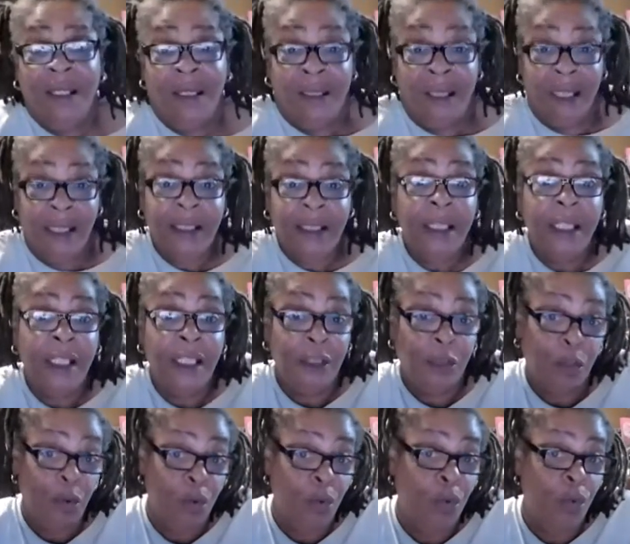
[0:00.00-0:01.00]
This
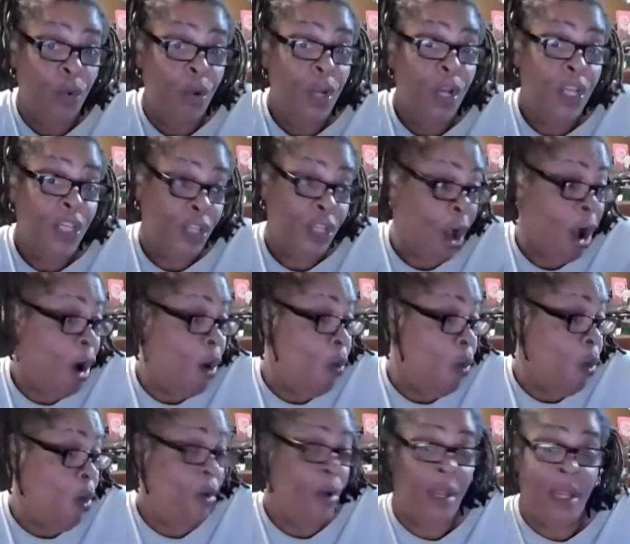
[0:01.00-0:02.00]
is who
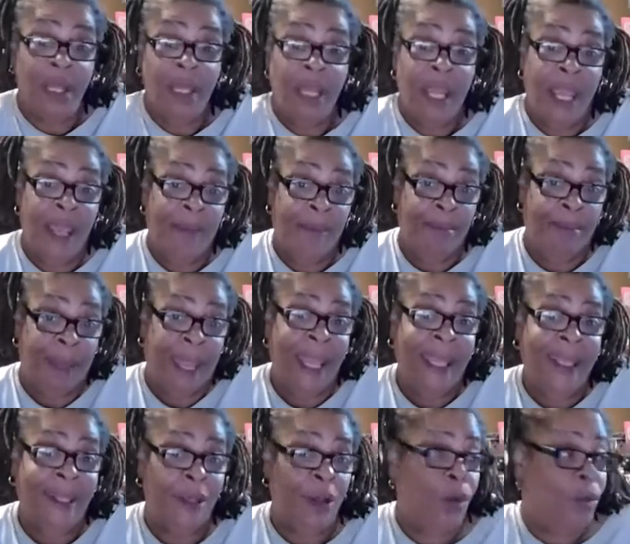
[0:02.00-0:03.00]
y'all wanted and
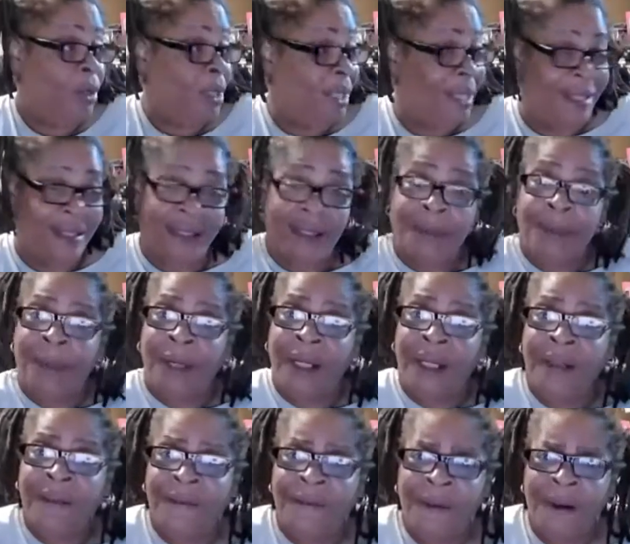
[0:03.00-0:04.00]
banking on to get some
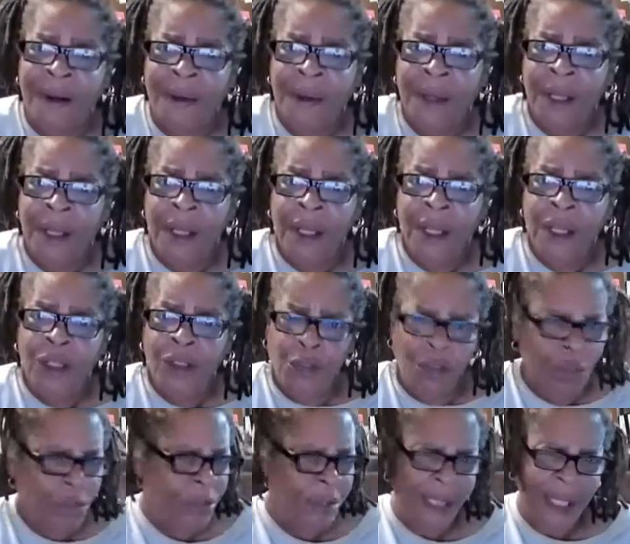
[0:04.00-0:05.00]
money from.
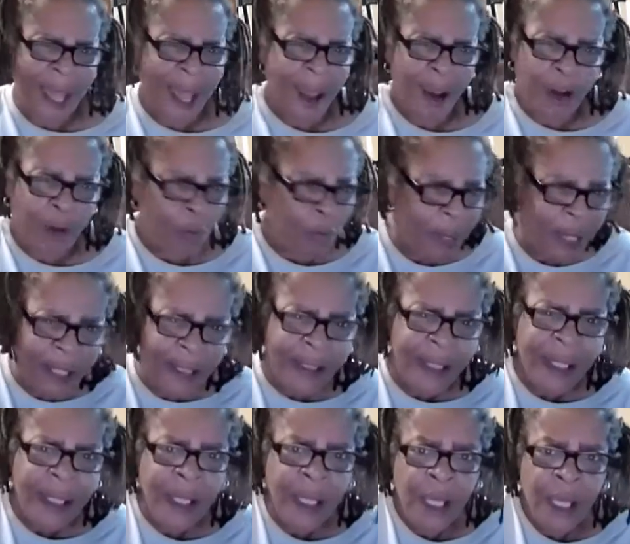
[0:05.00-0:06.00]
Do you see how
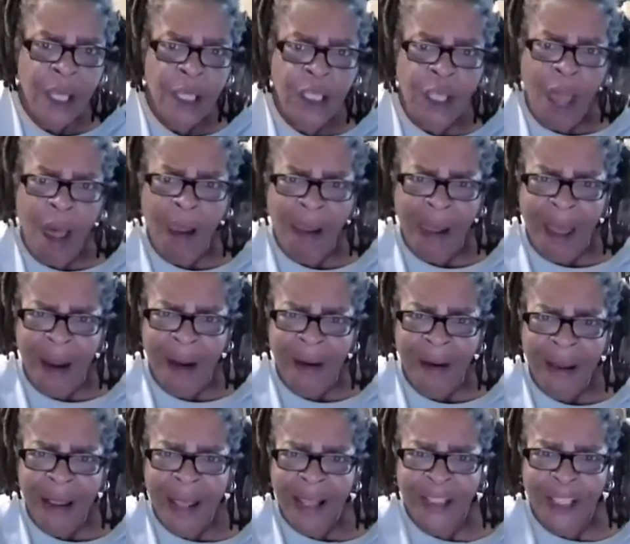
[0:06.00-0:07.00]
crazy y'all are?
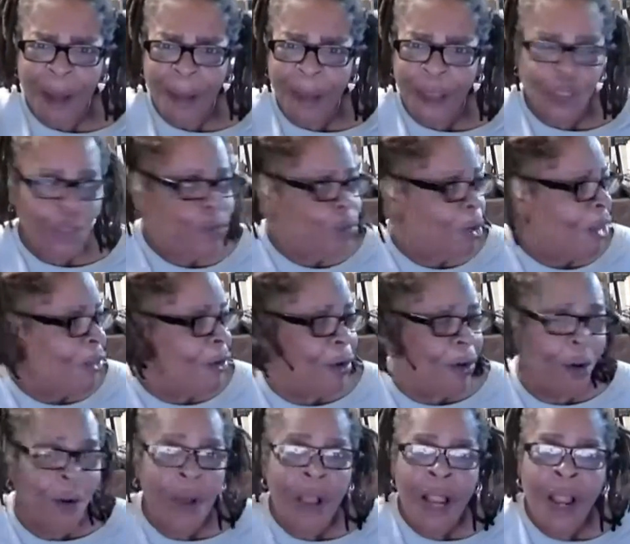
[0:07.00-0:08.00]
Talking about you rather
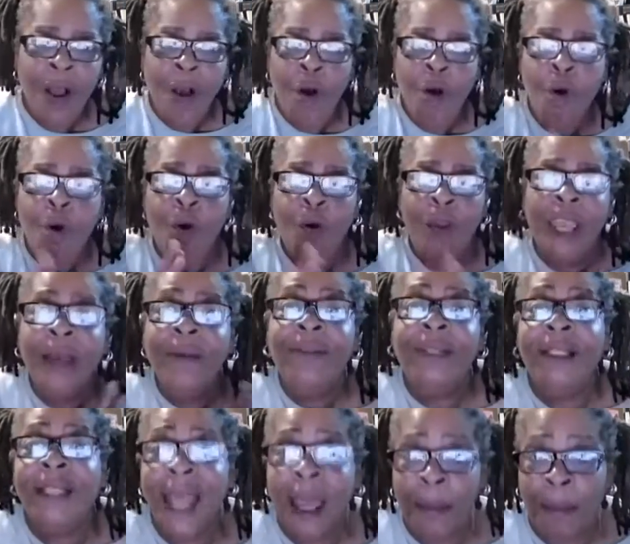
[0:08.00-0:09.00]
go. Who
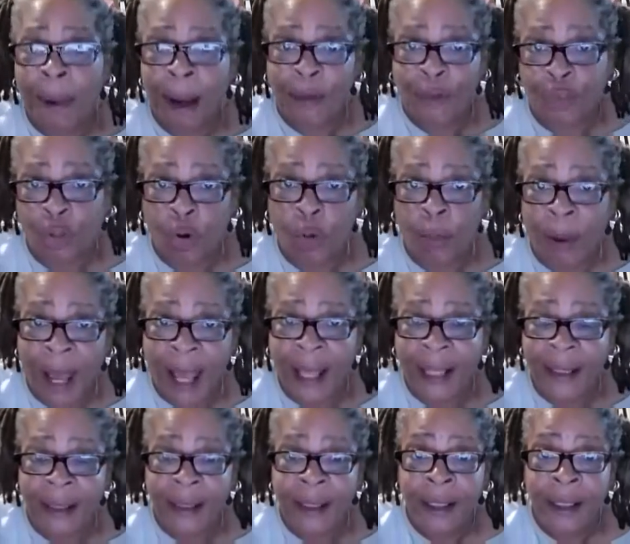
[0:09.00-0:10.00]
gives a damn about Joe
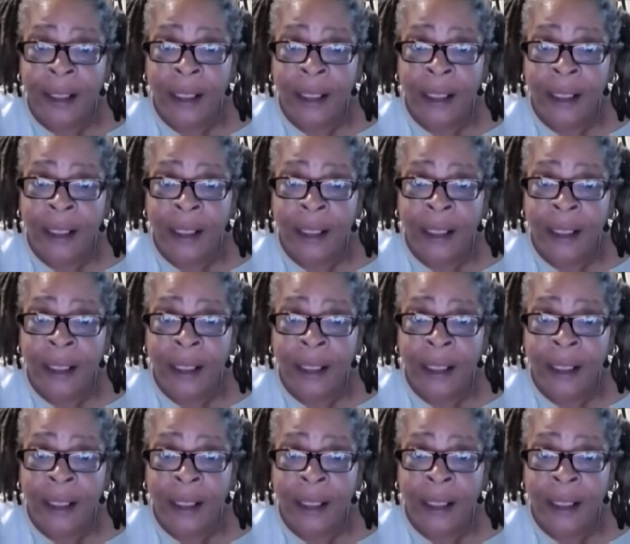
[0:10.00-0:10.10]
Biden?